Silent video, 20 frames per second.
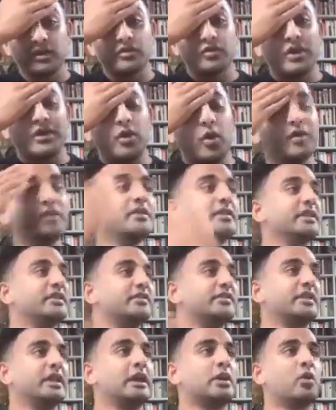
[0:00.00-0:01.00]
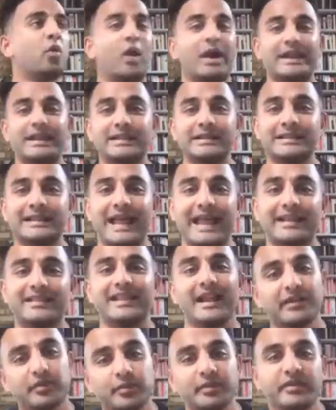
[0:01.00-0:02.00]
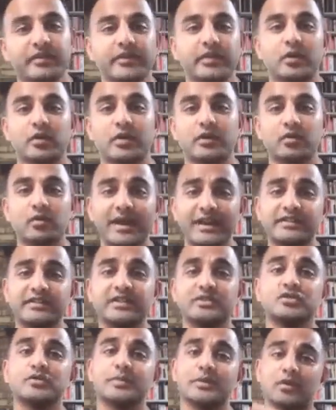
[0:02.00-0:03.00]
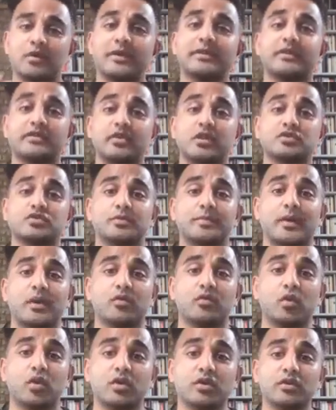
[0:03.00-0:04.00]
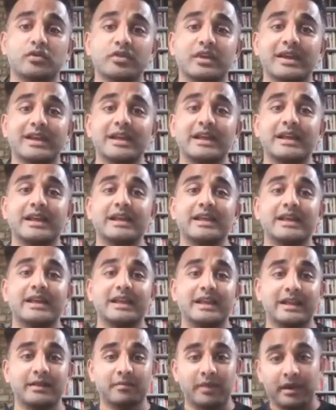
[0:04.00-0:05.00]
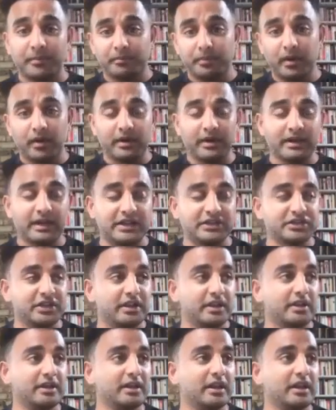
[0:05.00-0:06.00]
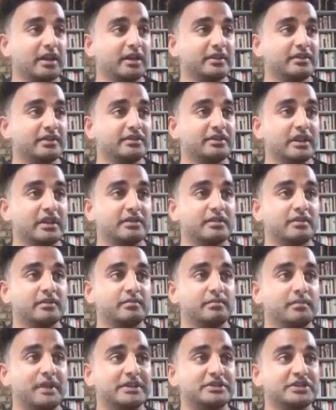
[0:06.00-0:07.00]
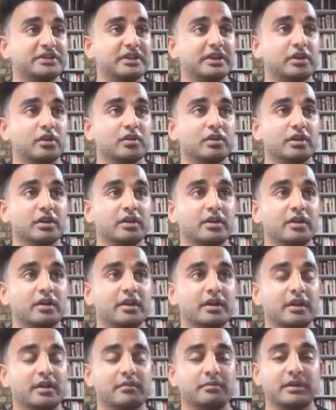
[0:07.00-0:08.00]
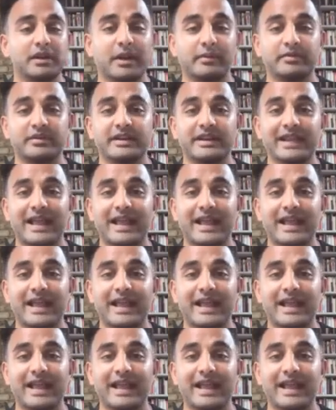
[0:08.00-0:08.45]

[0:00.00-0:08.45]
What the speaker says: So I go into this at quite length, not specifically around the race issue, but around the structural power of workers in my book, and Aisha mentioned it earlier, Monopsony